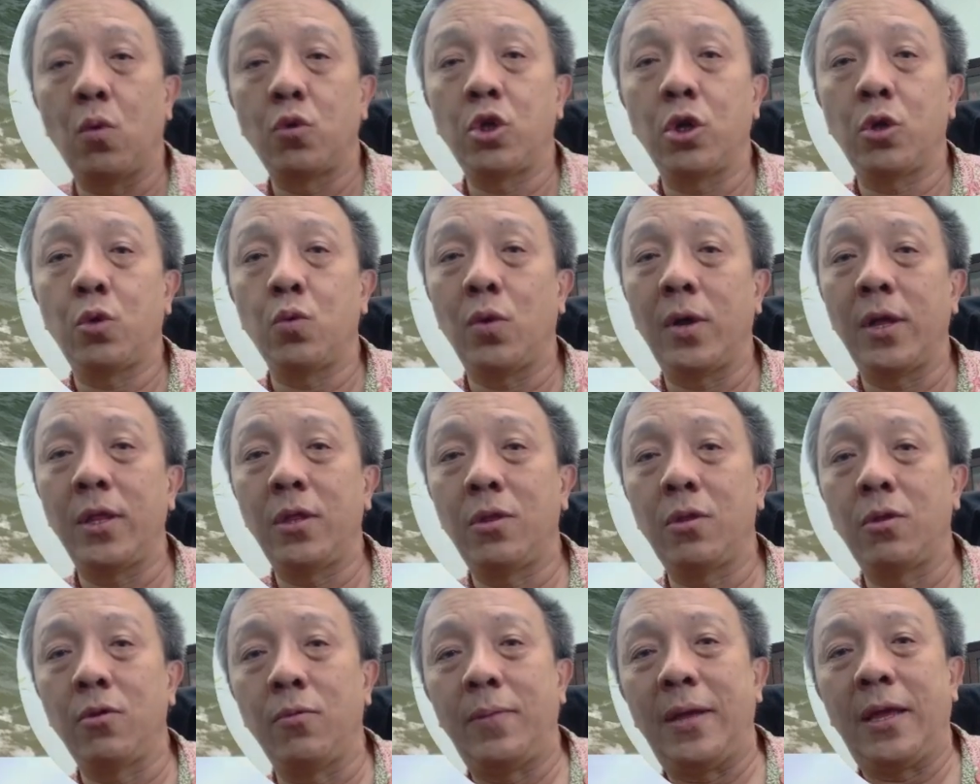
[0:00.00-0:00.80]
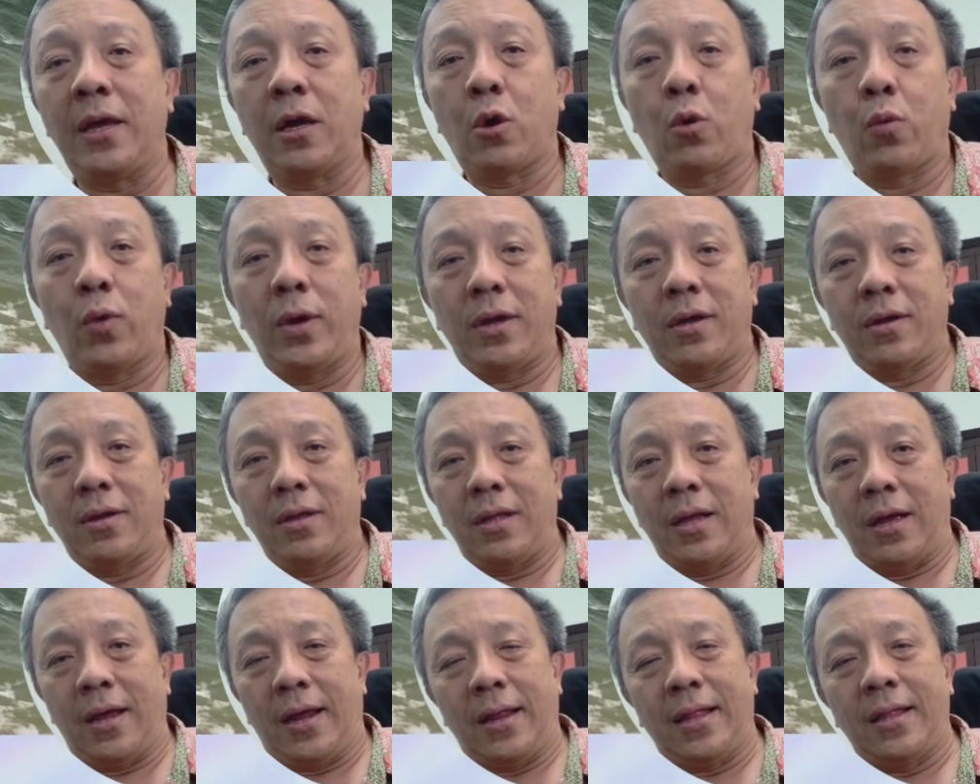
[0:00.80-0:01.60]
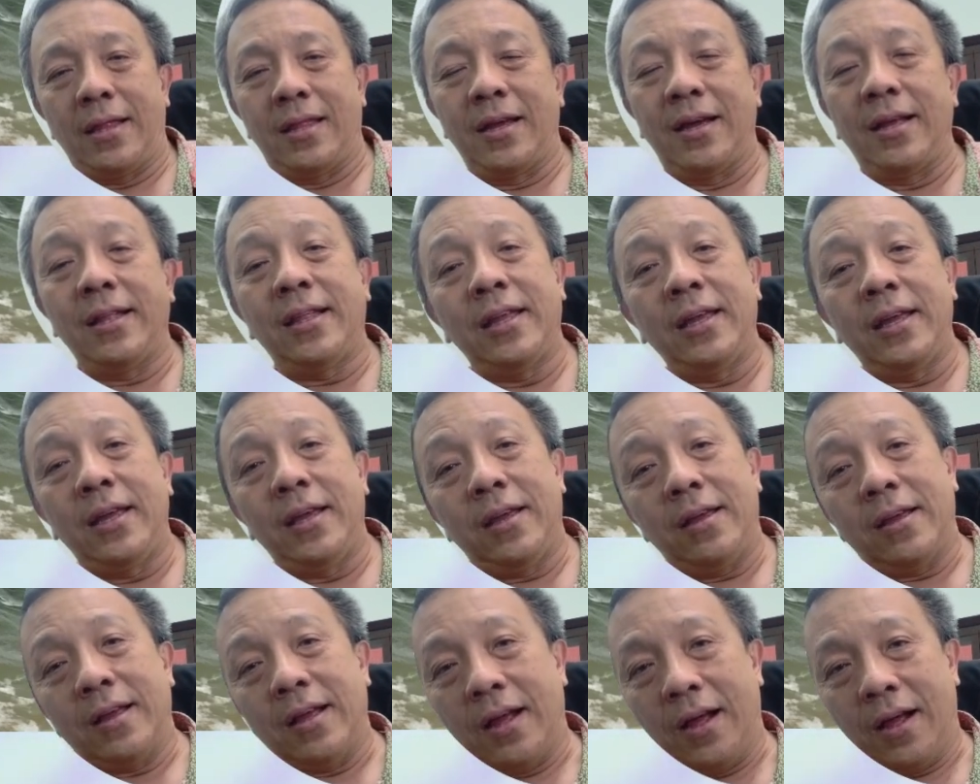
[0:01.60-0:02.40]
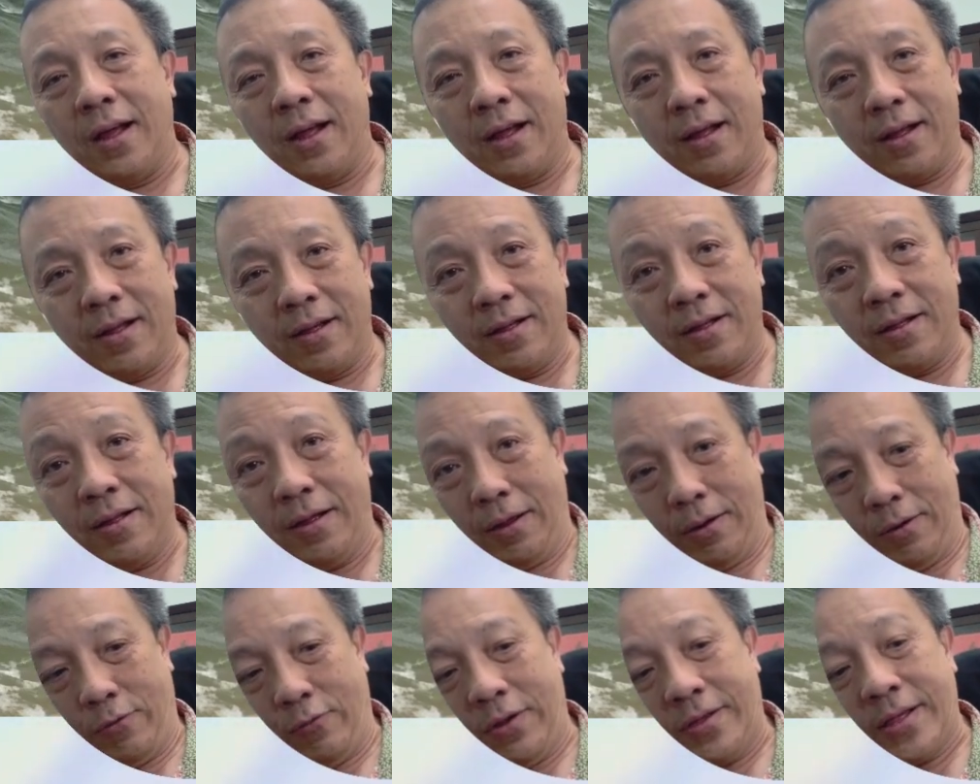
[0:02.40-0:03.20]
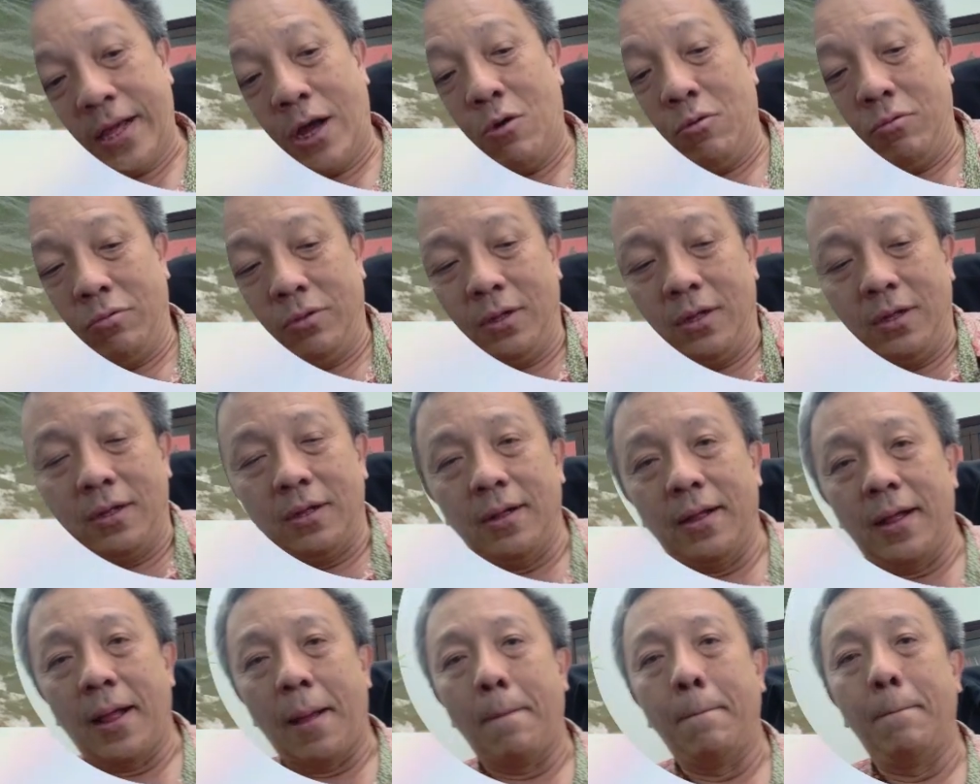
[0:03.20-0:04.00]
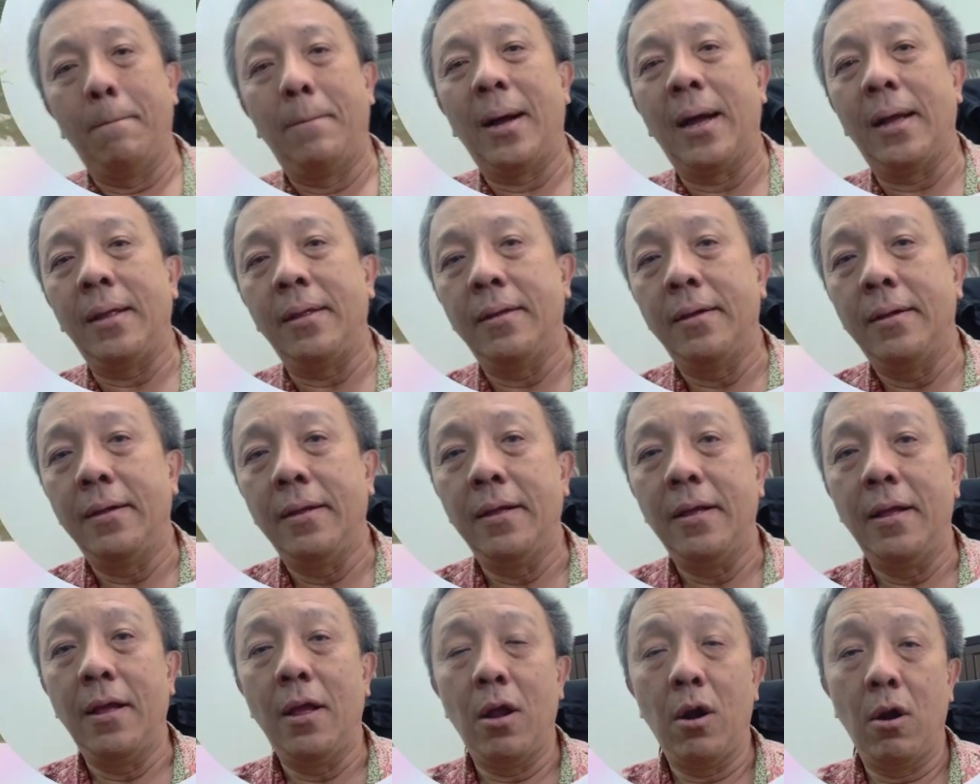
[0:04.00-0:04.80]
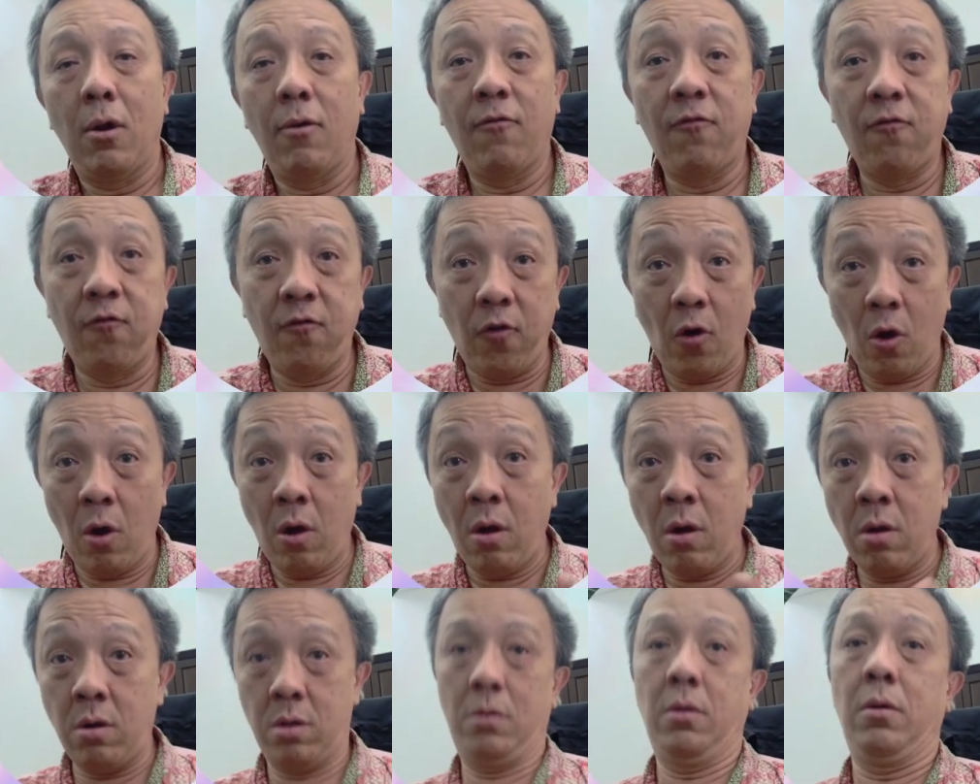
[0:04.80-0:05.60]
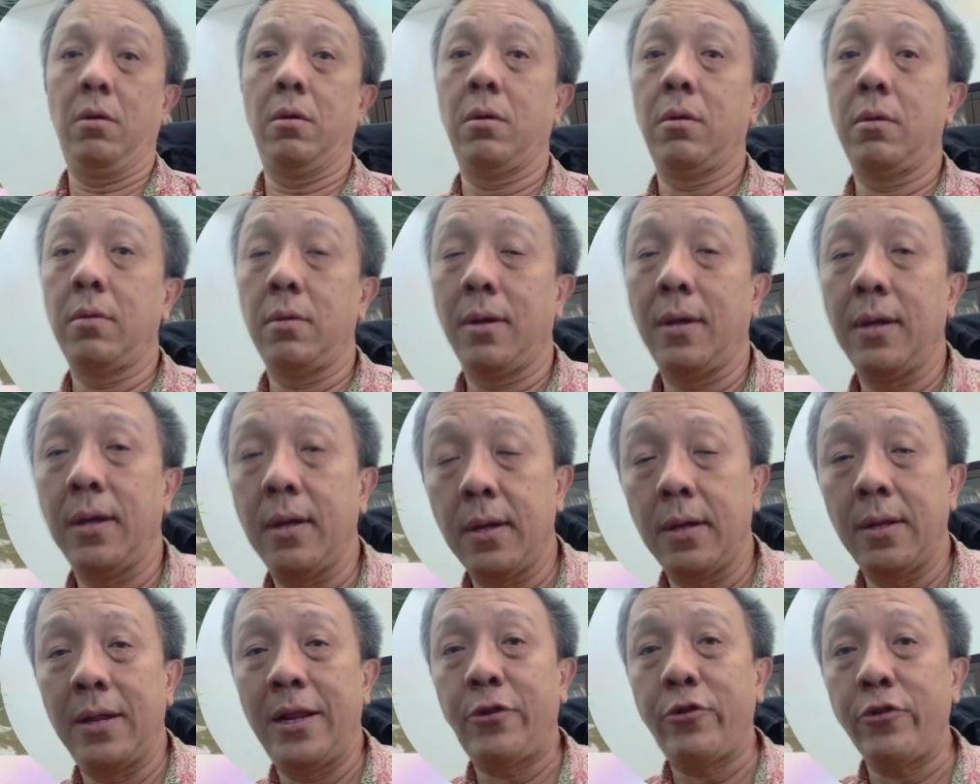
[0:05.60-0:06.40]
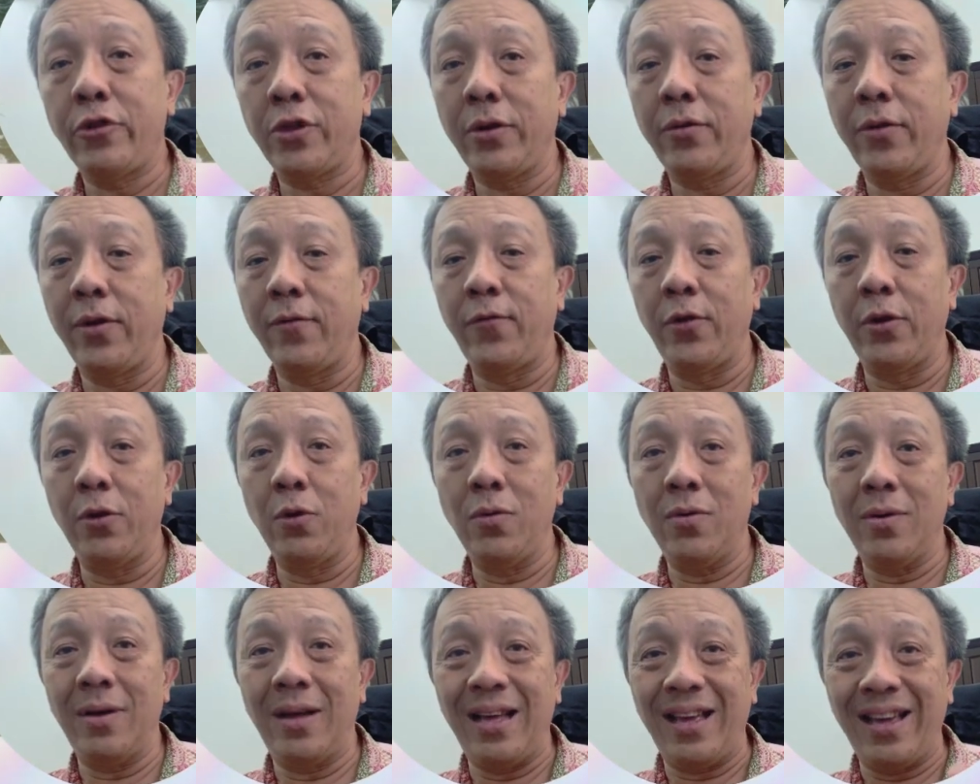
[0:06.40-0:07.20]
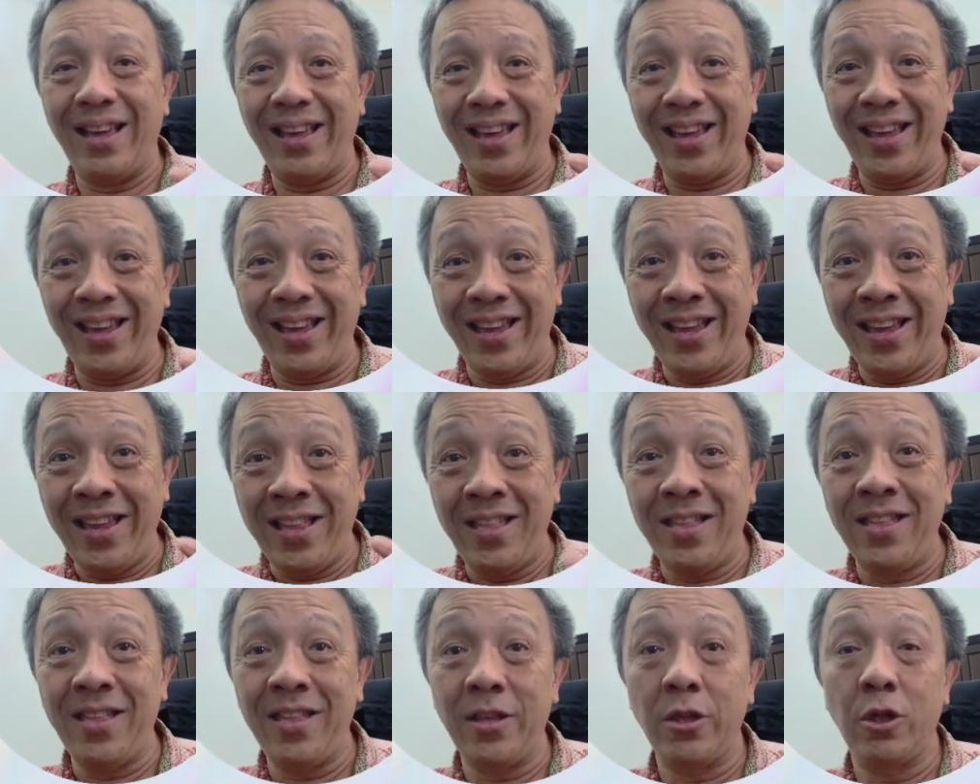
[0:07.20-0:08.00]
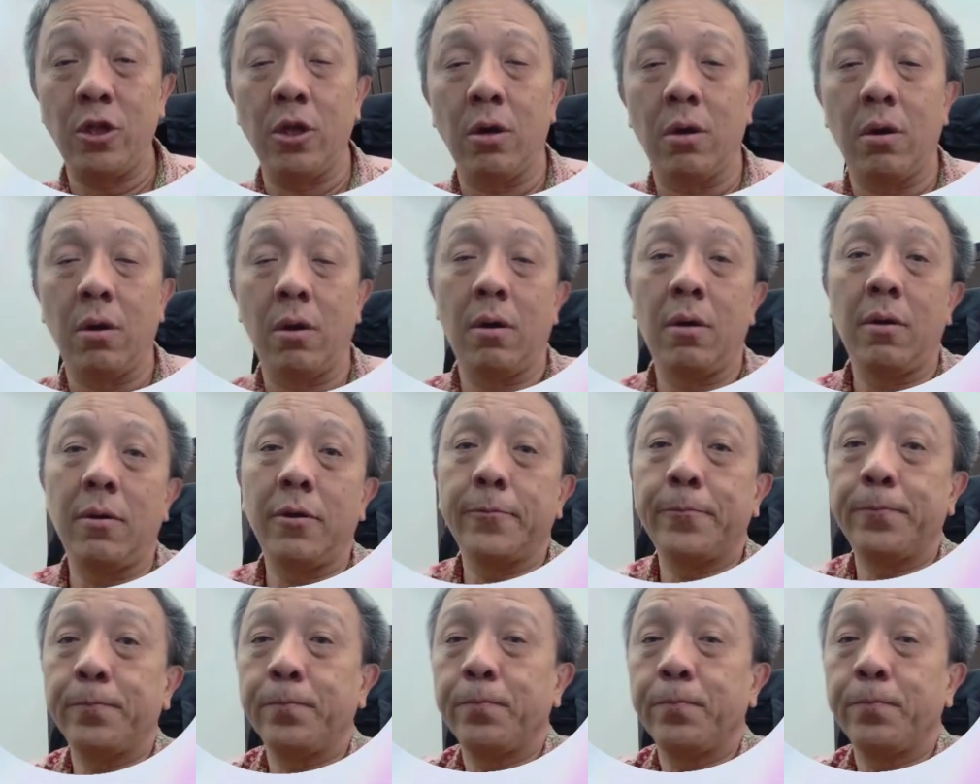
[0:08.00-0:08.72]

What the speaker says: just want to be a quick and dirty result. But for literature review, in your